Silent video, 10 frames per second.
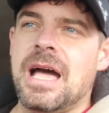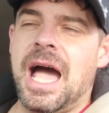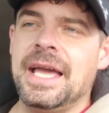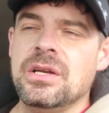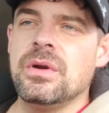
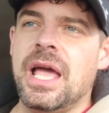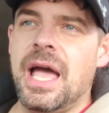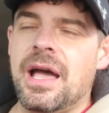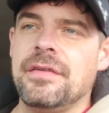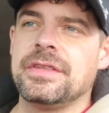I don't
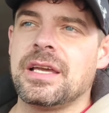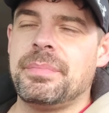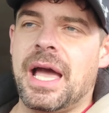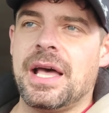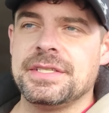have the
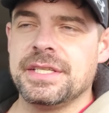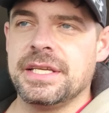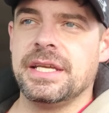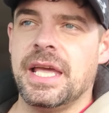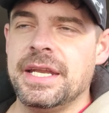
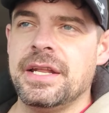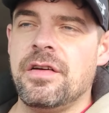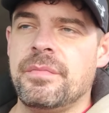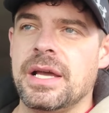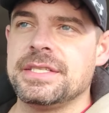capacity in and
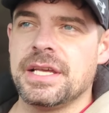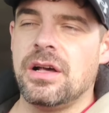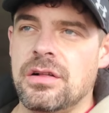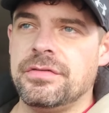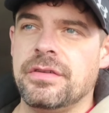of
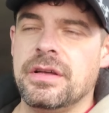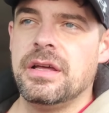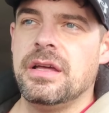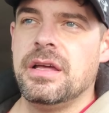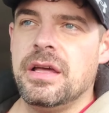myself
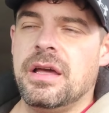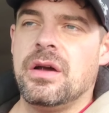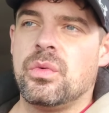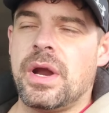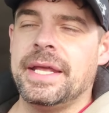
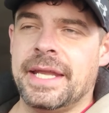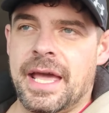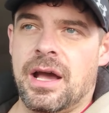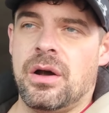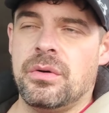right
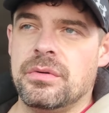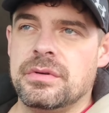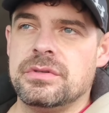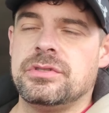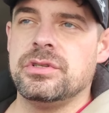now
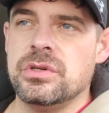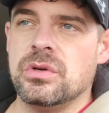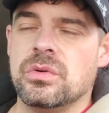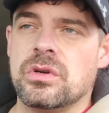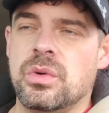
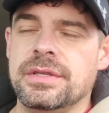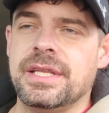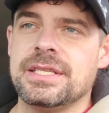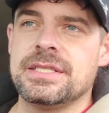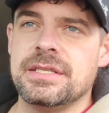to quit
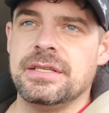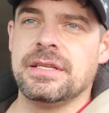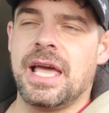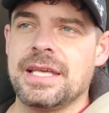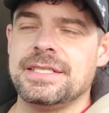this
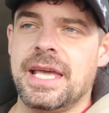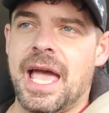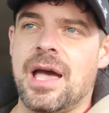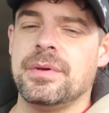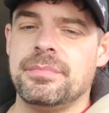nasty
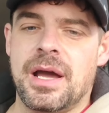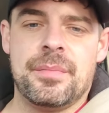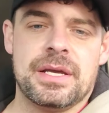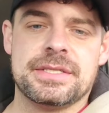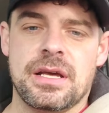habit by
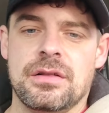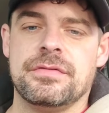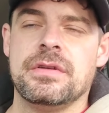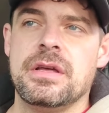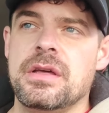myself.
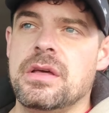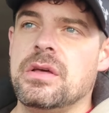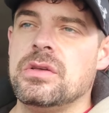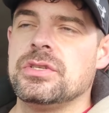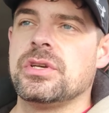
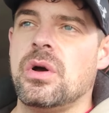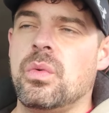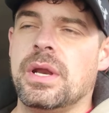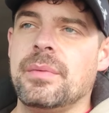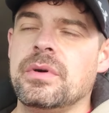So
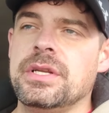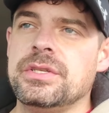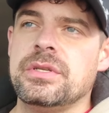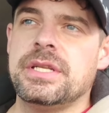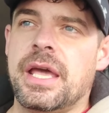what I'm going to
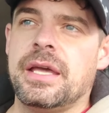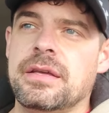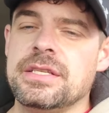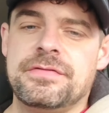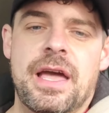do today
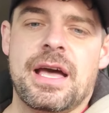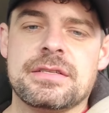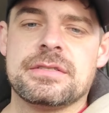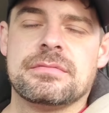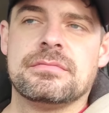is fast